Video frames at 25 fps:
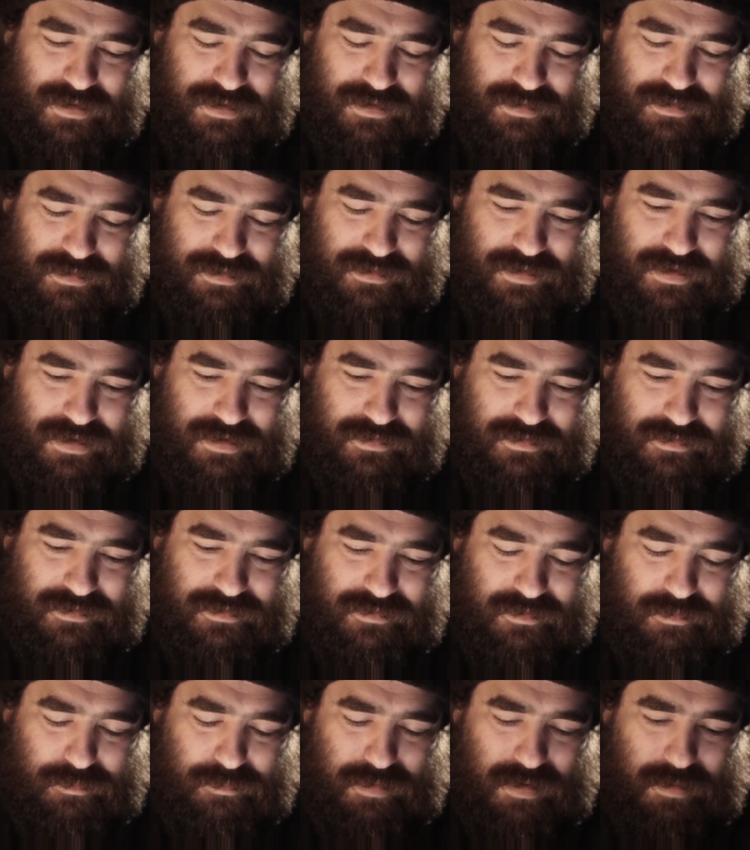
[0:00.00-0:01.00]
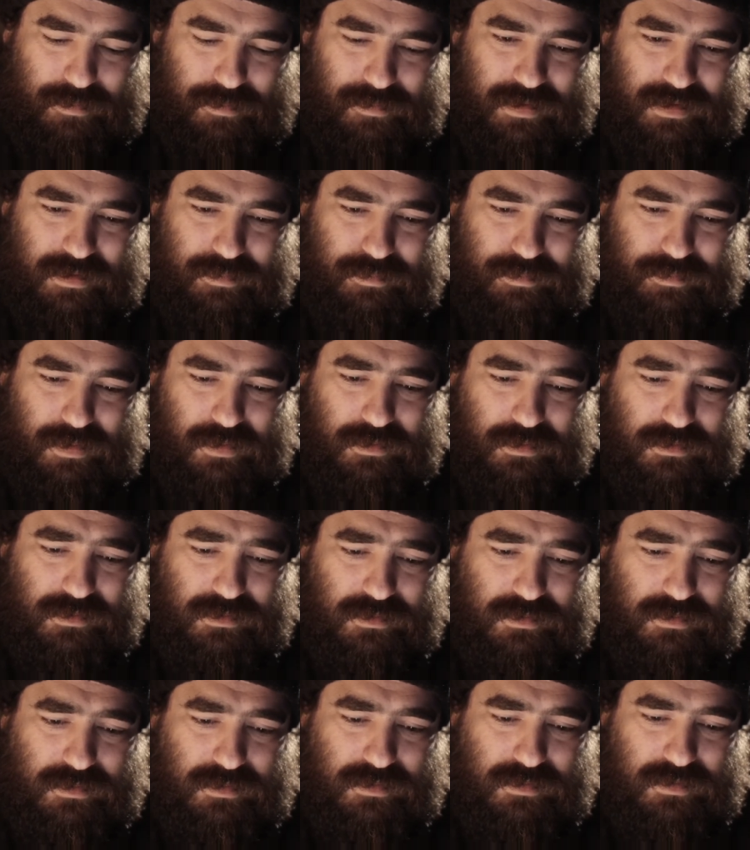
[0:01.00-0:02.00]
Next public
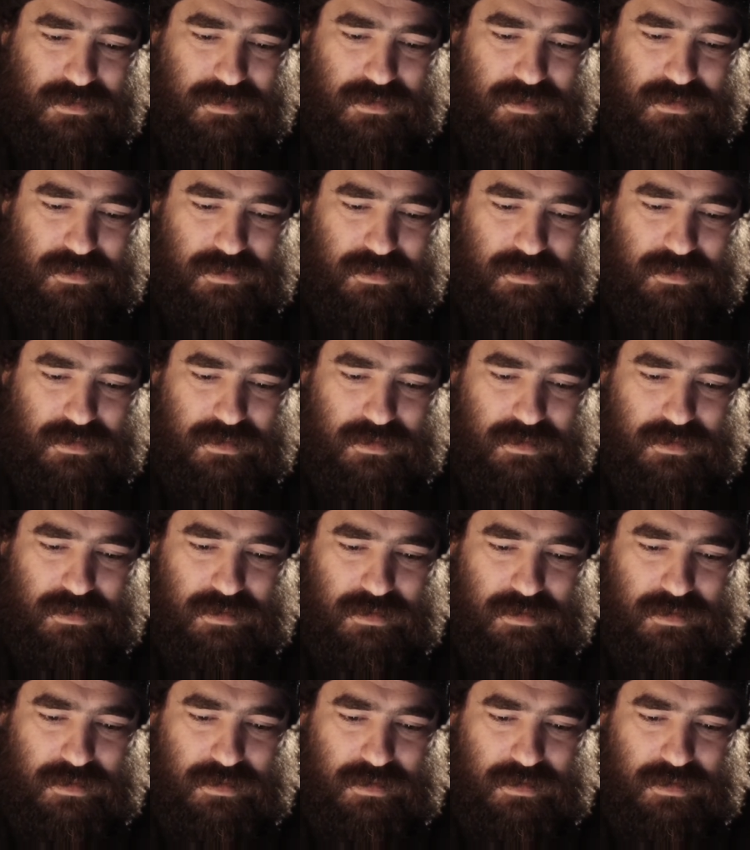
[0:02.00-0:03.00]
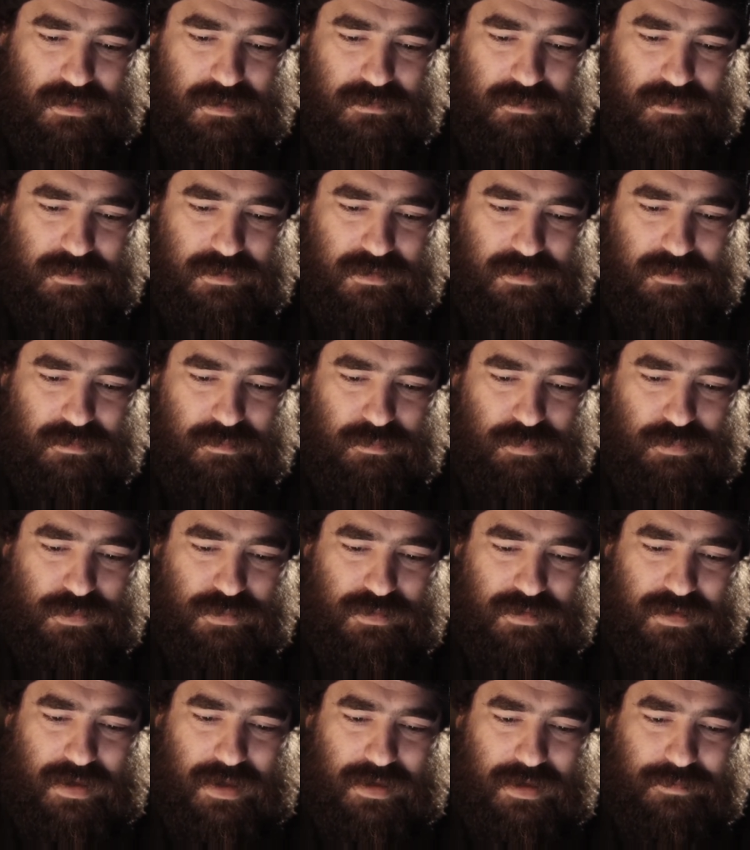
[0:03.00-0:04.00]
post, Ingrid
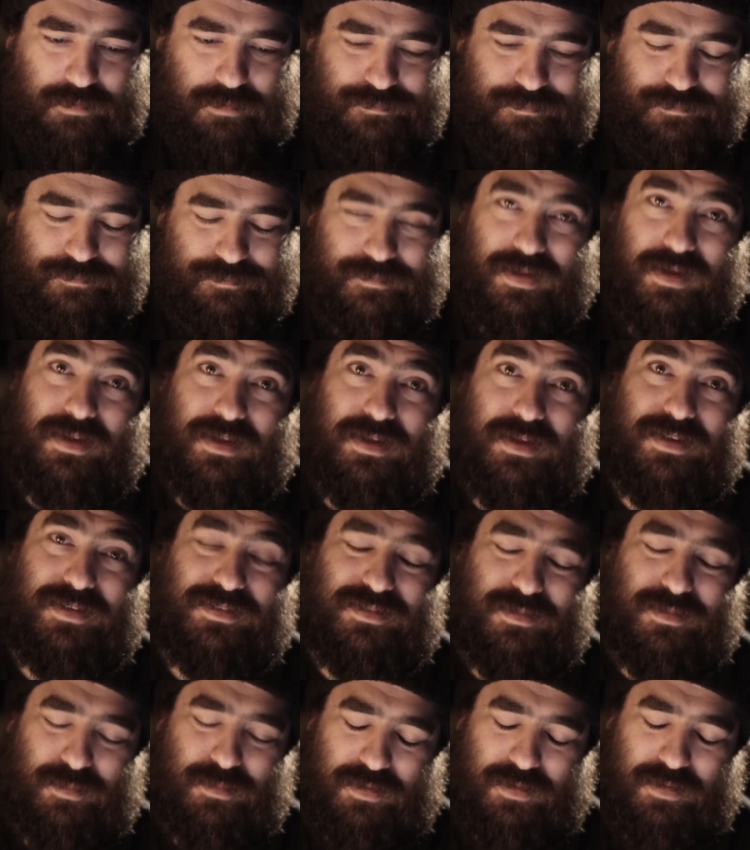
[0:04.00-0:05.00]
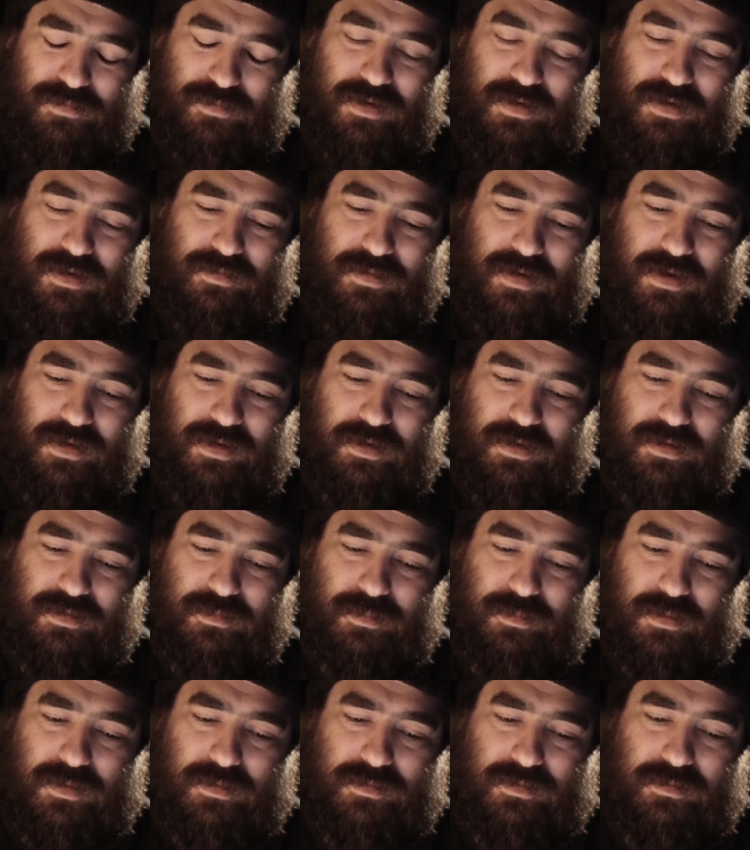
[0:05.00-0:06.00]
Busquet. Some very, very nice
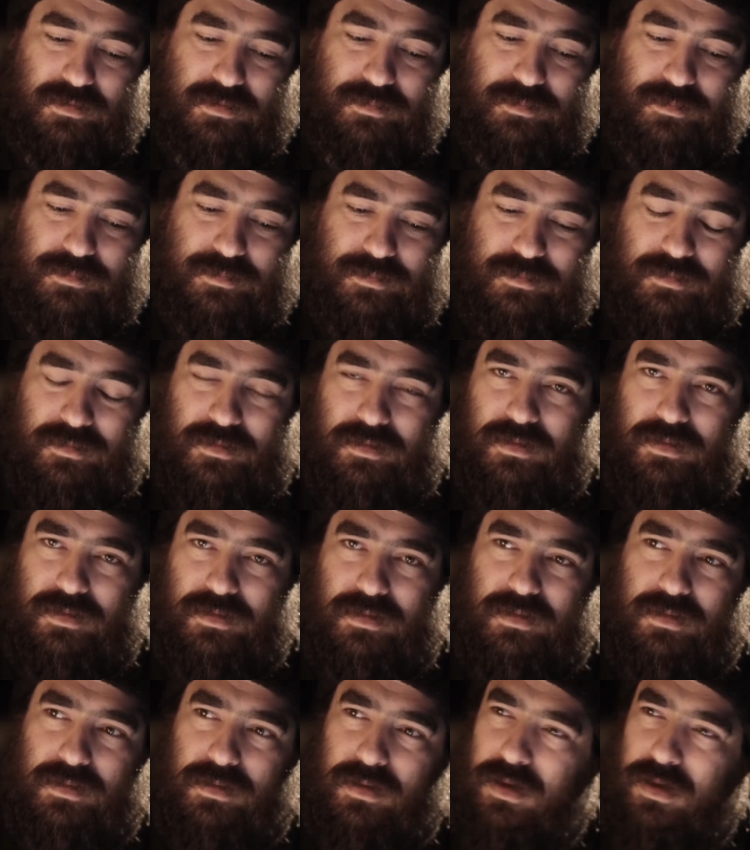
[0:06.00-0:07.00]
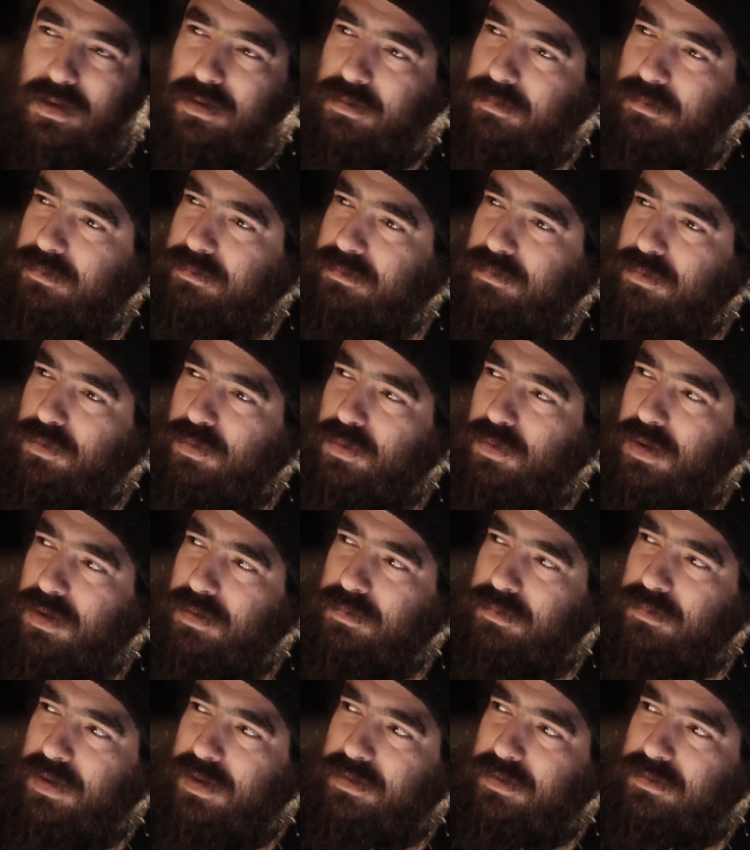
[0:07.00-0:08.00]
person who I
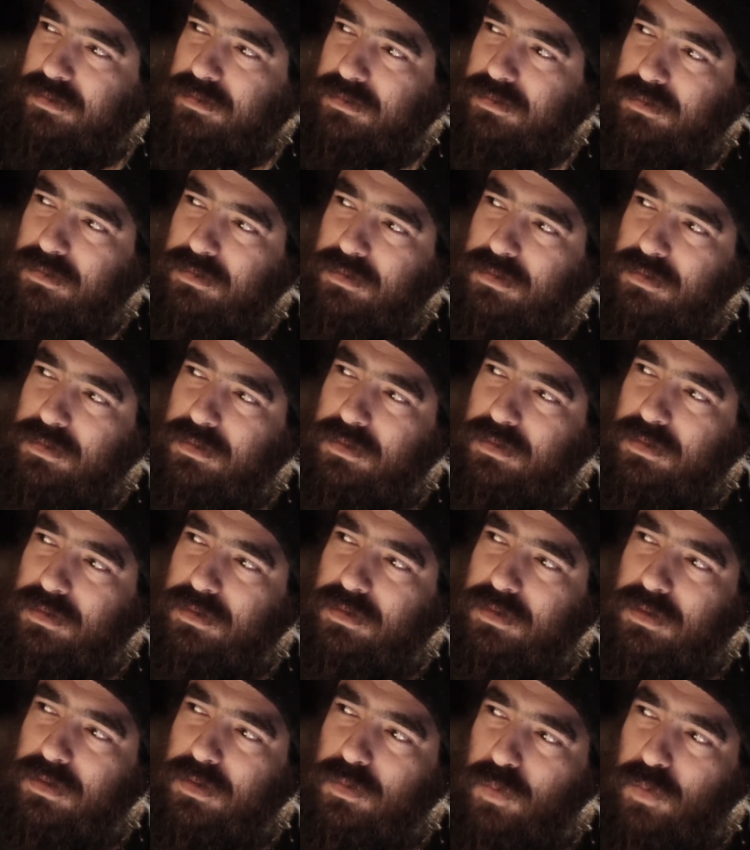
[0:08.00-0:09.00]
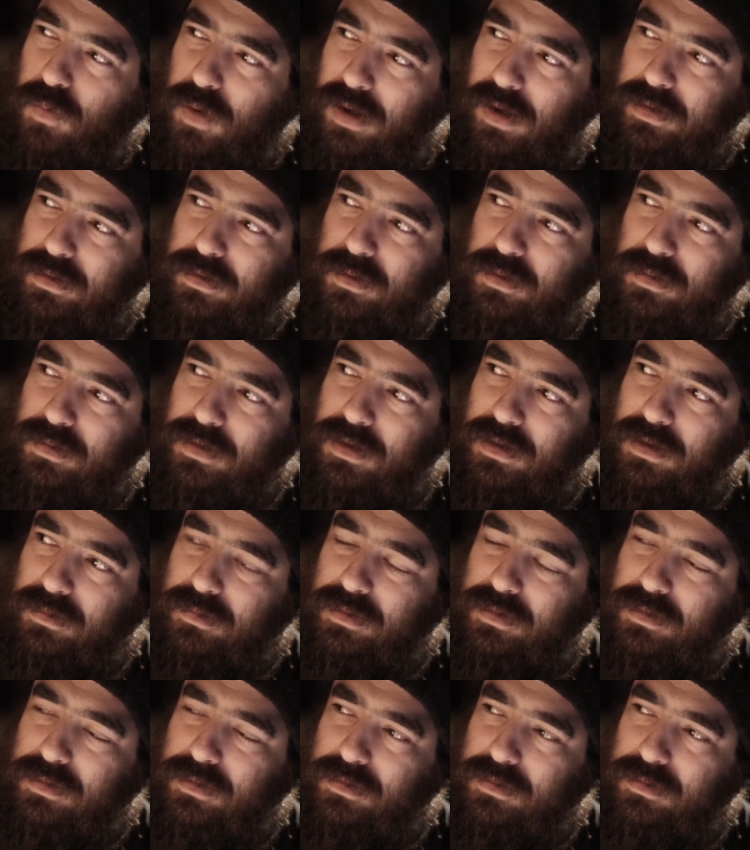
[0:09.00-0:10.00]
met a while ago now,
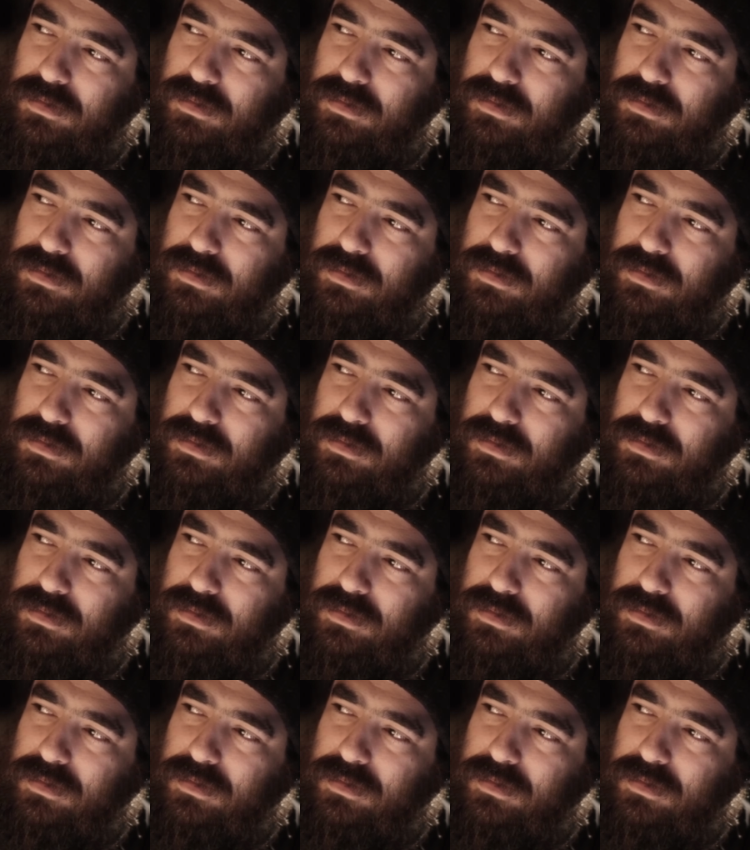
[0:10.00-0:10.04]
and